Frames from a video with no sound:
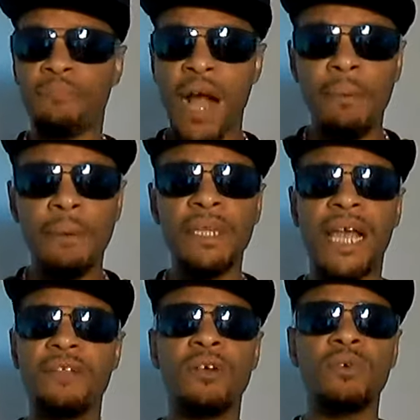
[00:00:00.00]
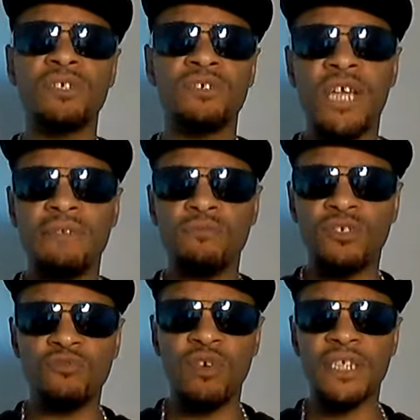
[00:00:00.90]
Probably, I know it's not
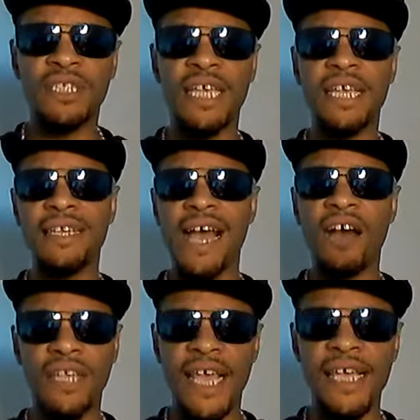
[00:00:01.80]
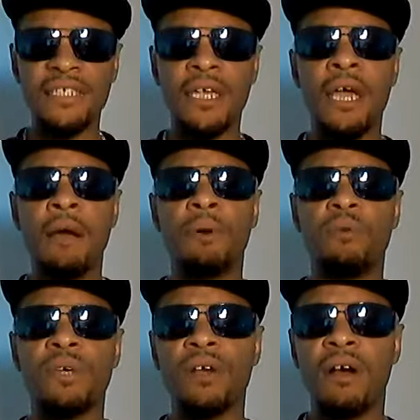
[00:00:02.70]
what you want to say nowadays, but
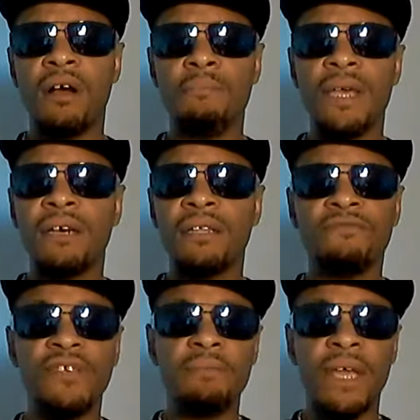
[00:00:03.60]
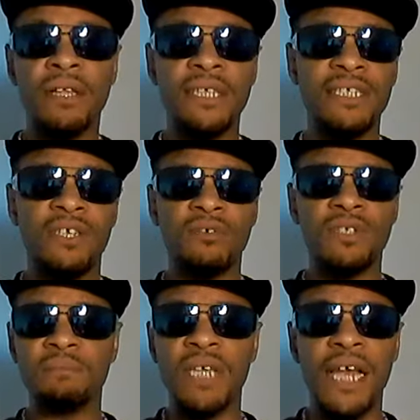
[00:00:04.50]
we are male and female. And, you know,
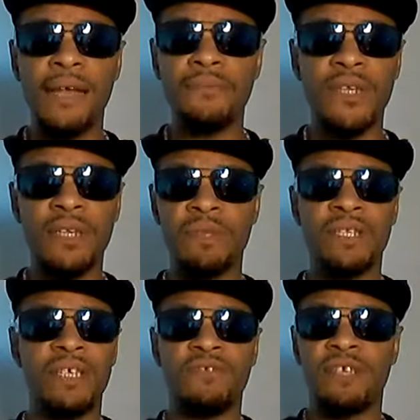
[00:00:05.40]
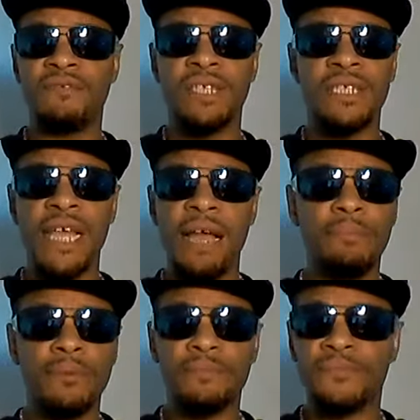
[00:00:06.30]
sometimes, let me give you an
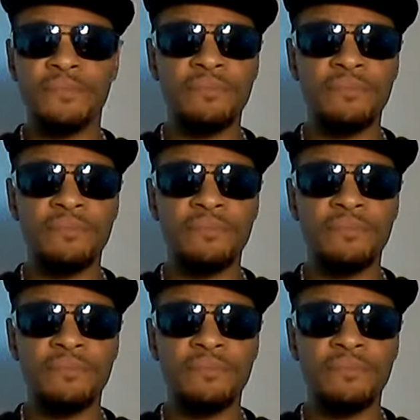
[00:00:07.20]
example.